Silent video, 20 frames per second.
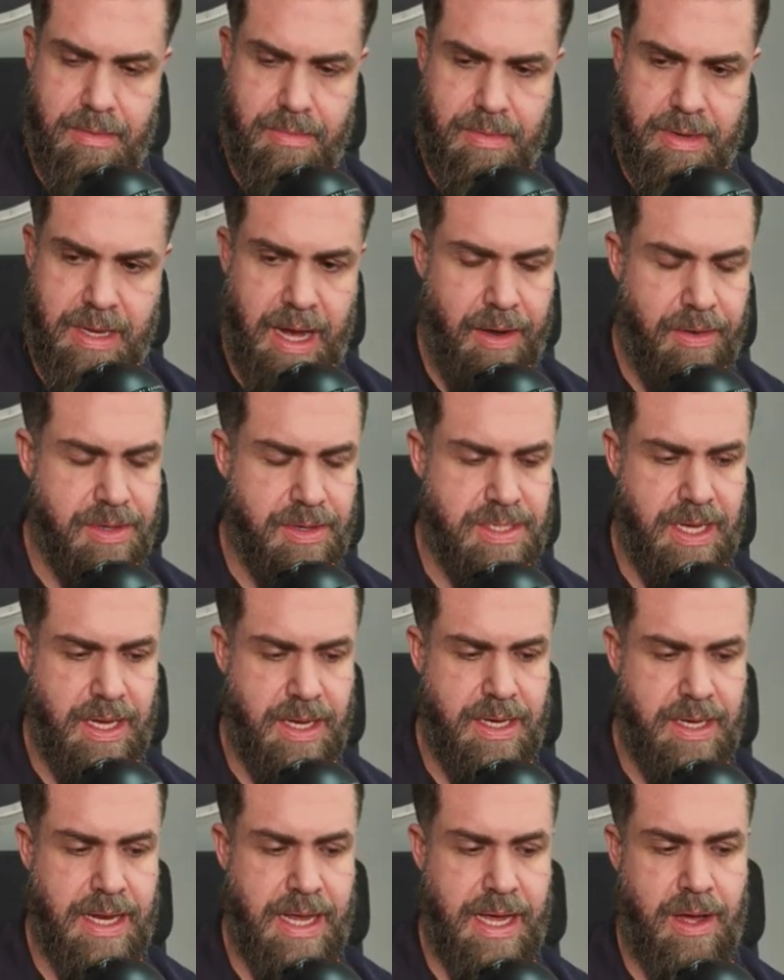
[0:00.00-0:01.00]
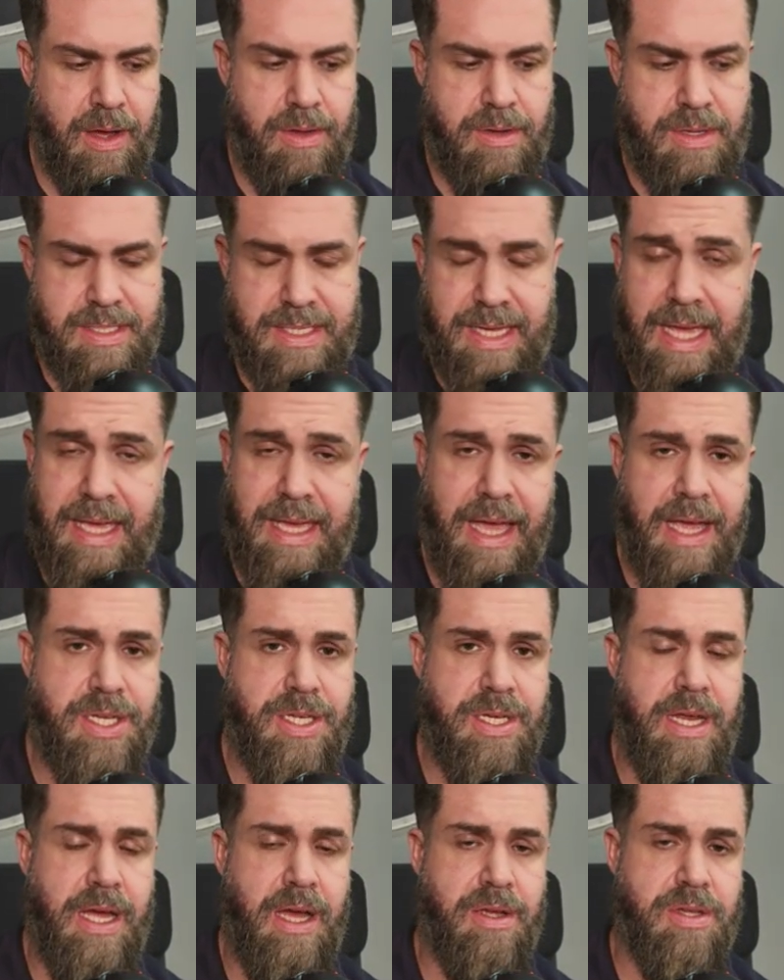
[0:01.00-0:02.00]
Guaranteed. Now, take action
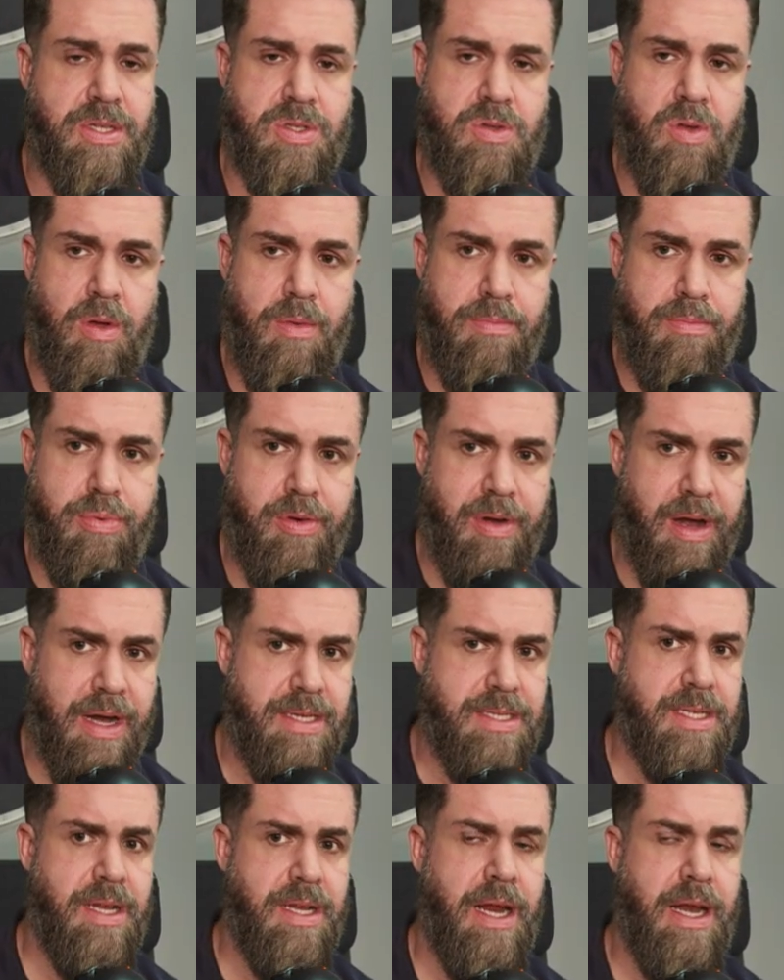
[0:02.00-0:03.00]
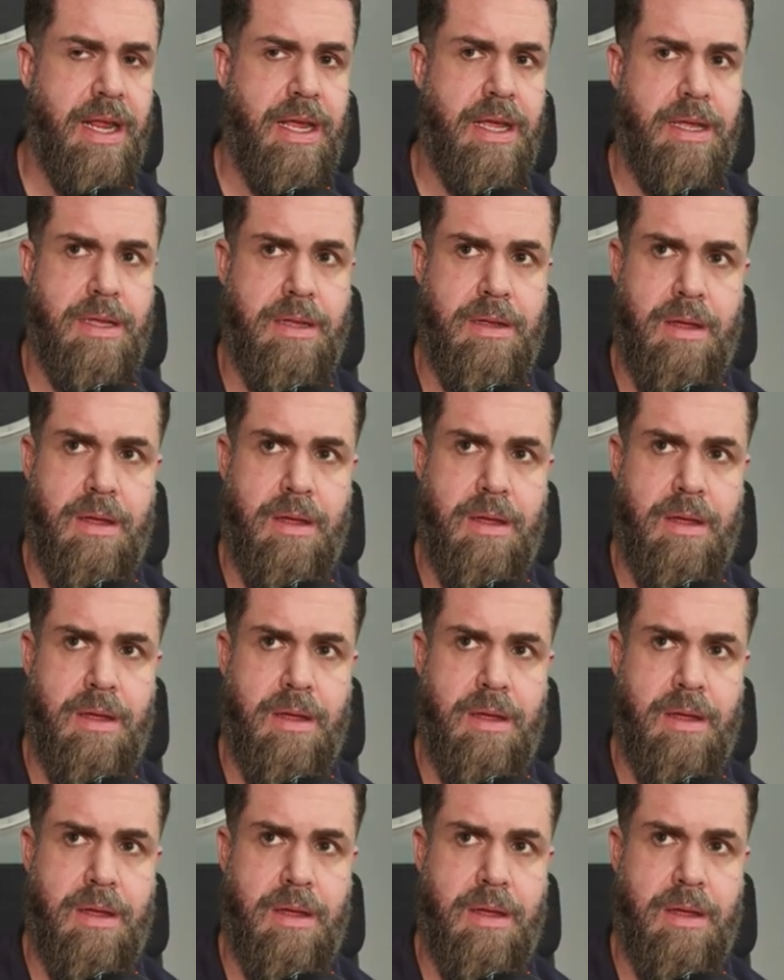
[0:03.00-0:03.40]
now. Stop procrastinating.